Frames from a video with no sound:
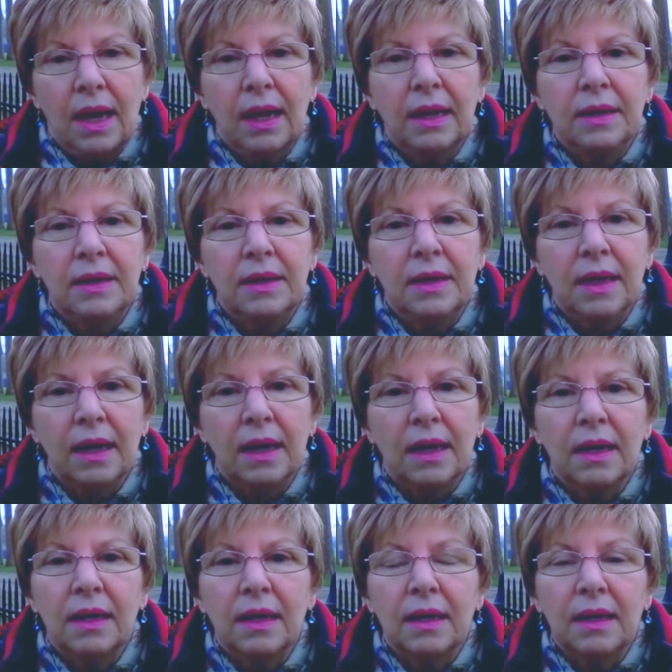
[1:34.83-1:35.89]
And
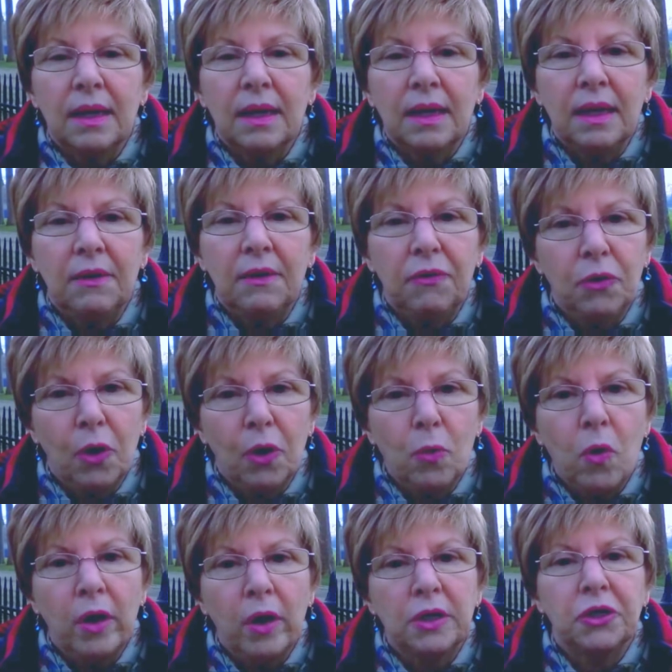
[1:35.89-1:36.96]
if
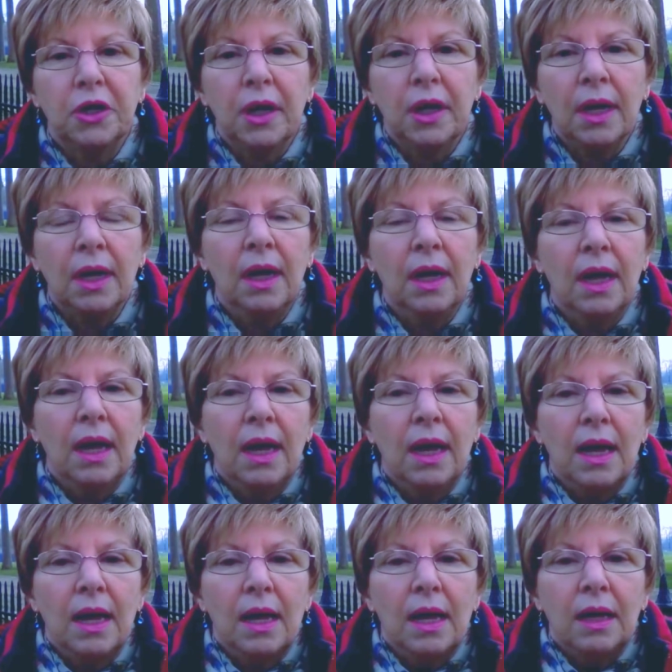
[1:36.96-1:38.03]
you're watching,
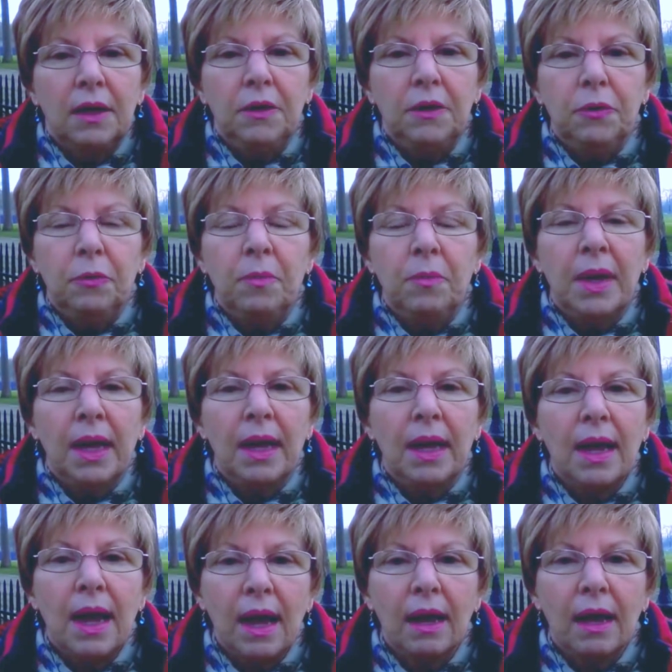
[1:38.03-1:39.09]
you
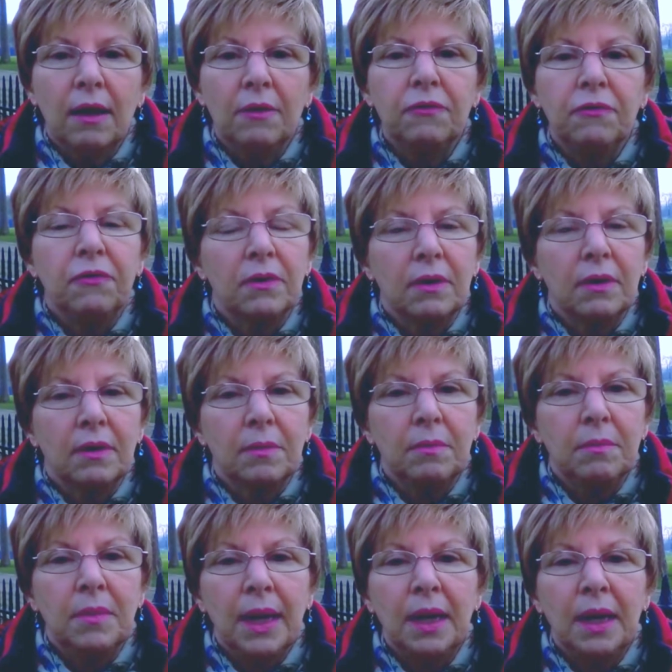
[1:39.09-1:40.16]
may have
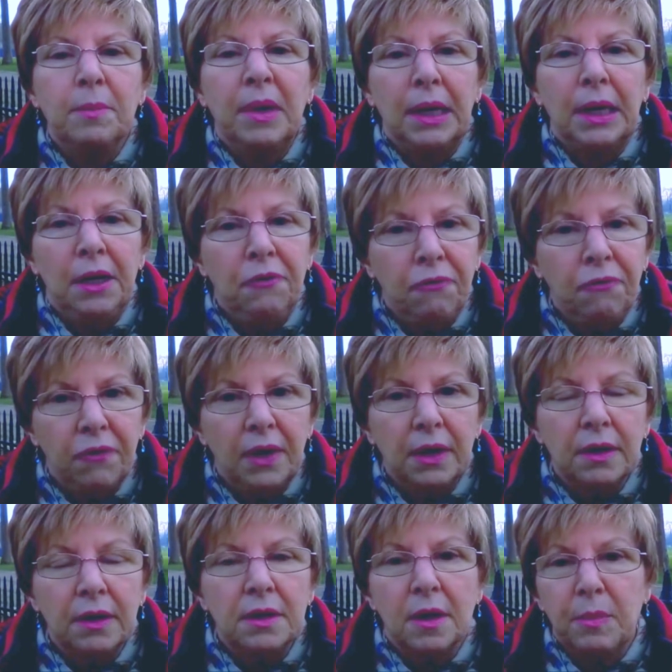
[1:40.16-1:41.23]
many
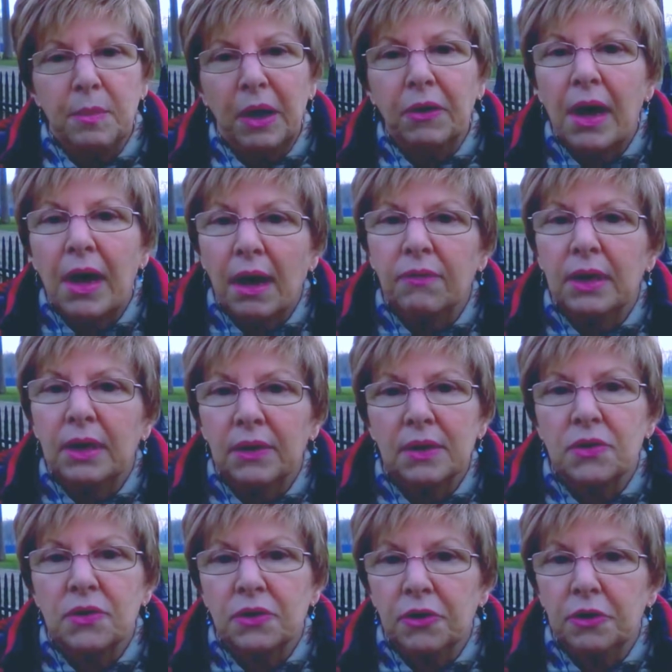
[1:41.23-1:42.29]
fears about having
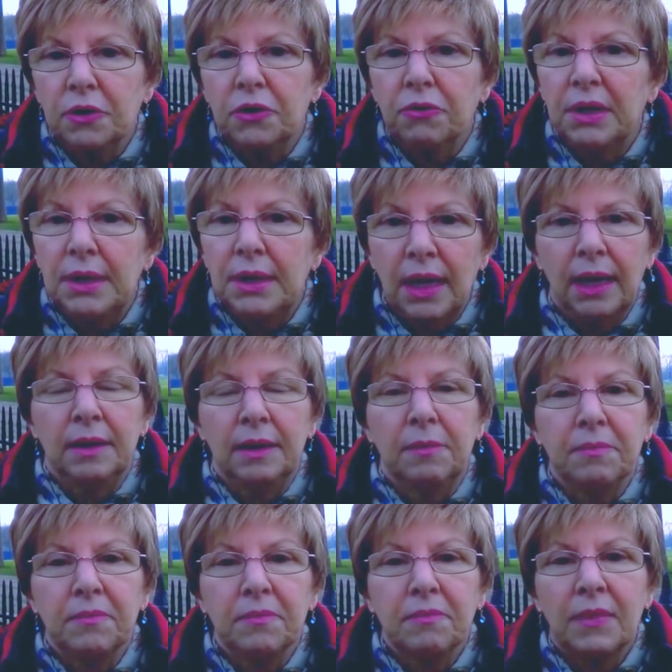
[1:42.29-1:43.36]
this surgery done.
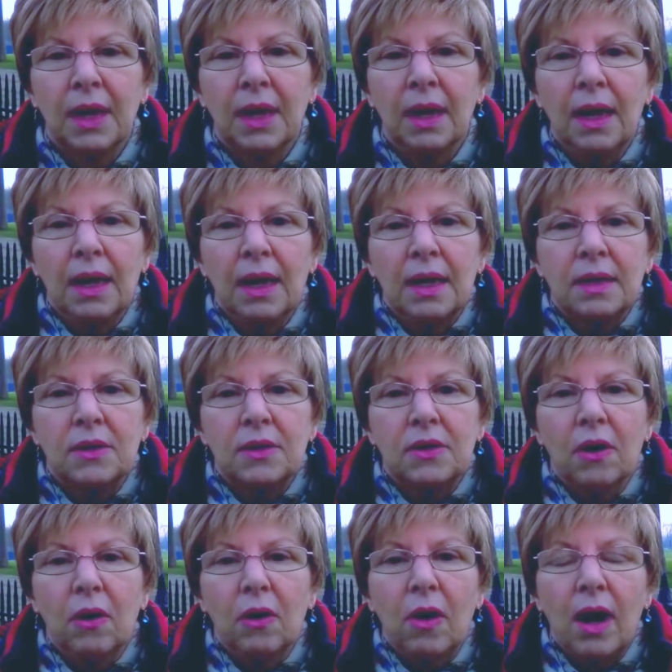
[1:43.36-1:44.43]

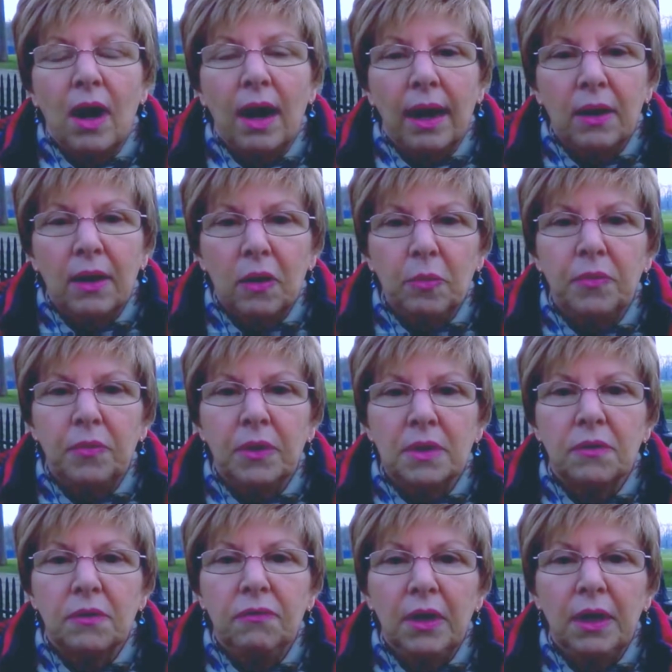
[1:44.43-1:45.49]
So I hope
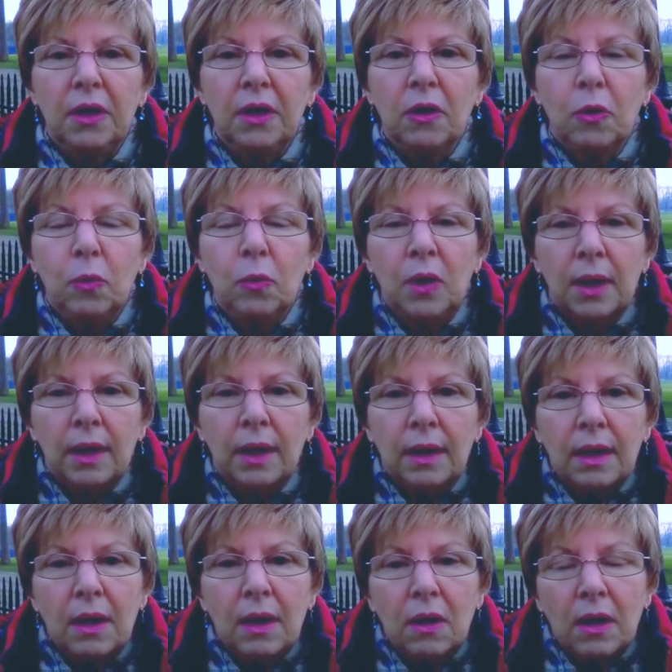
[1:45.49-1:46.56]
this video will
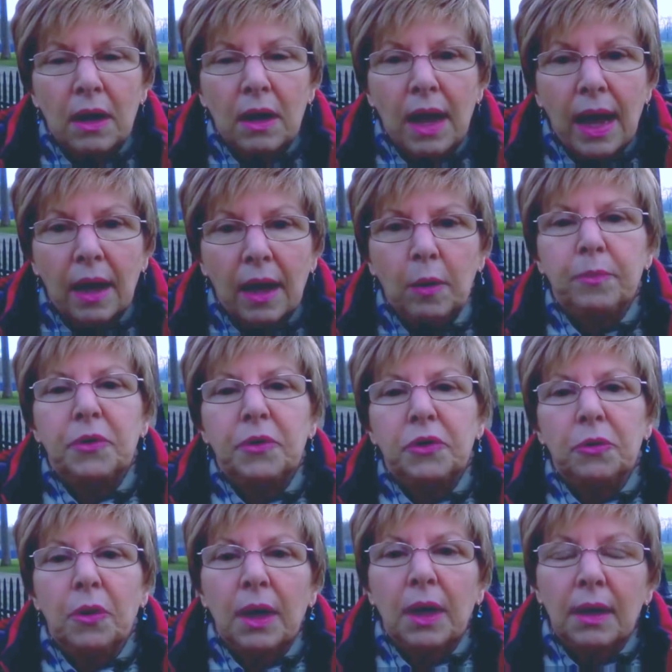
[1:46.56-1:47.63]
help
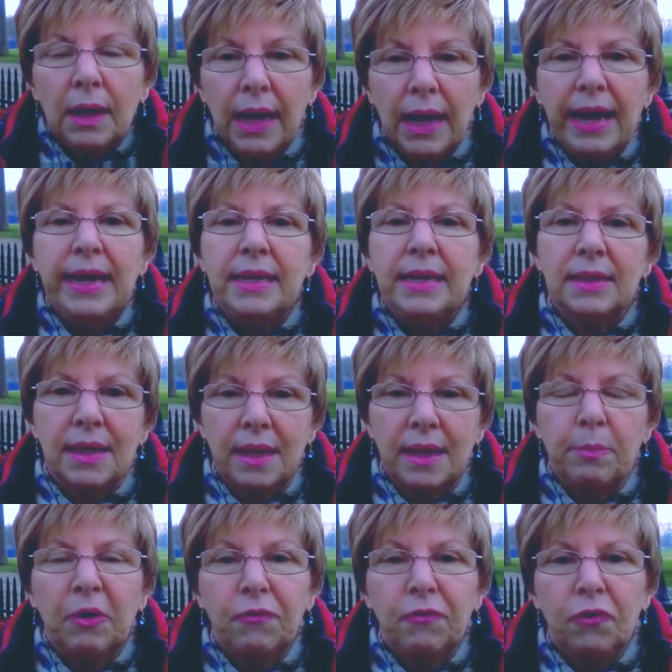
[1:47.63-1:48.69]
to allay some
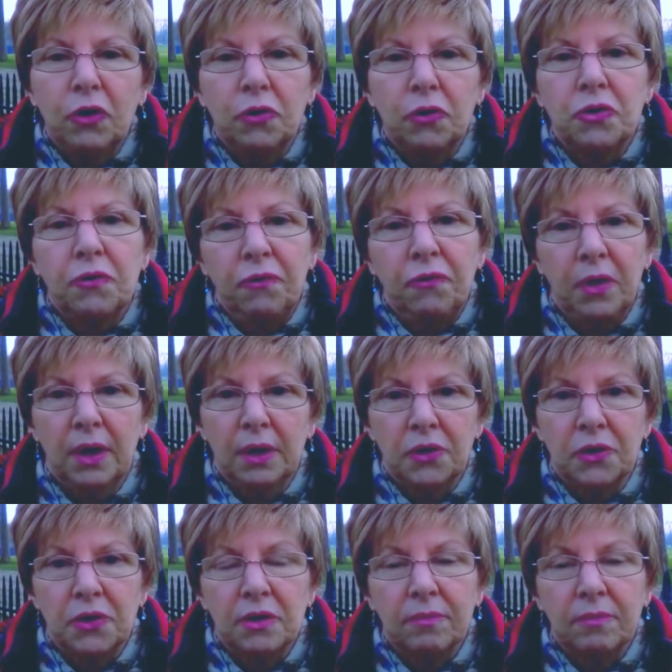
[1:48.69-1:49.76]
of those
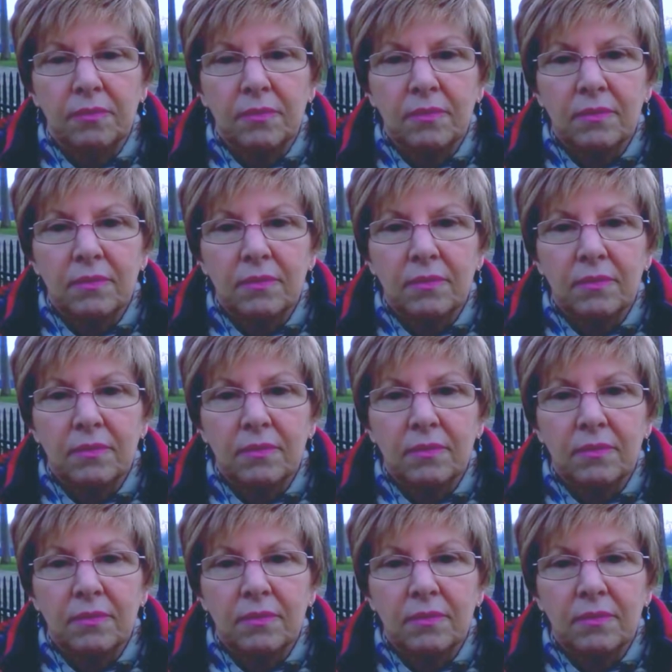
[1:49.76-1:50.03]
fears.